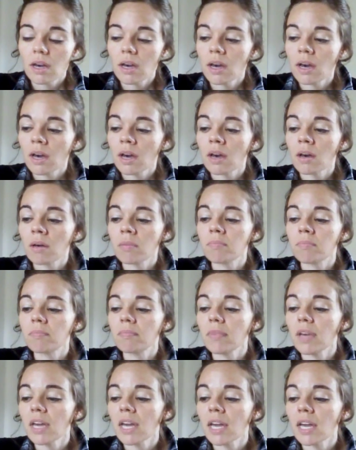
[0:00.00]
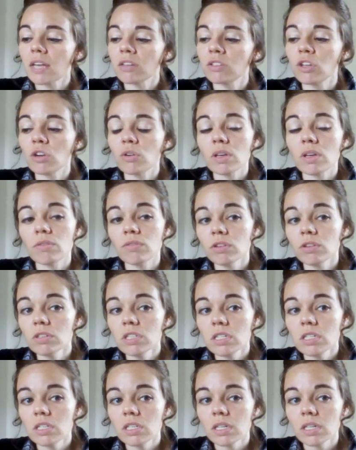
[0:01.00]
So if you're
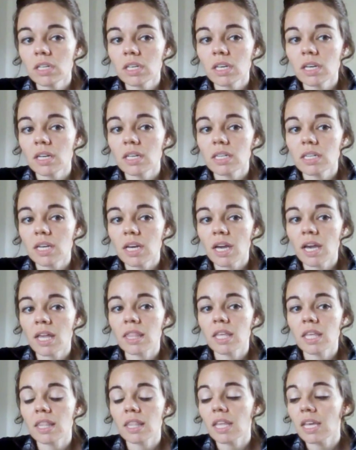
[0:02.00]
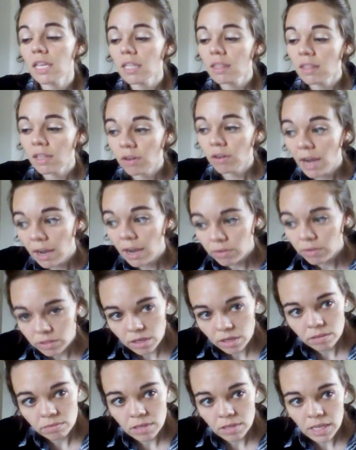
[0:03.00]
teaching a kid and then they're
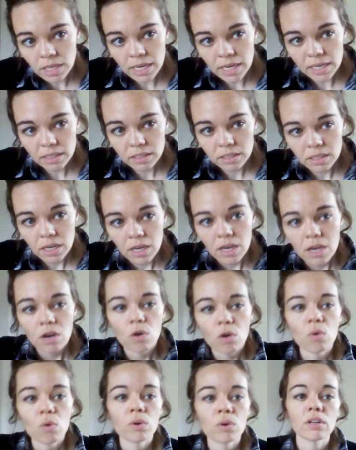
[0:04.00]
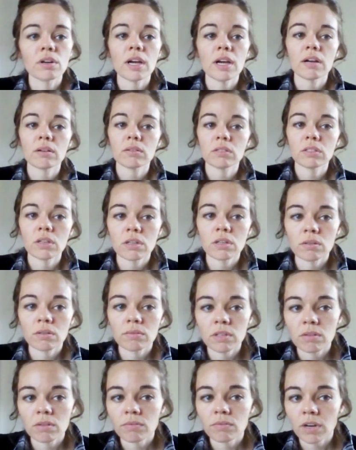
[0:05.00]
outside of class or they're outside of
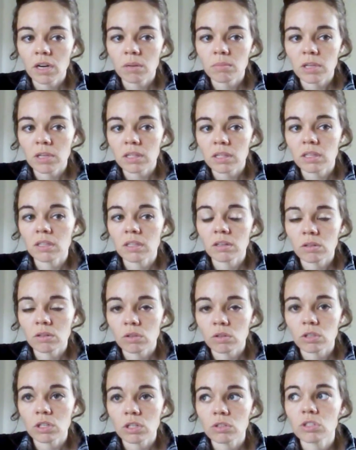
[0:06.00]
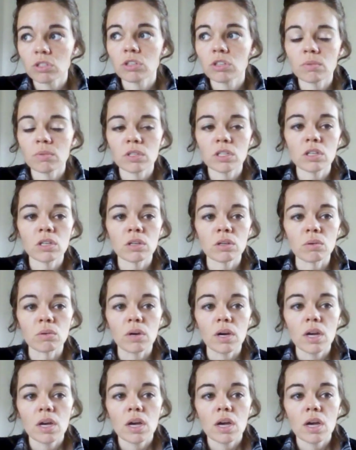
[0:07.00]
the environment that they're used to with you,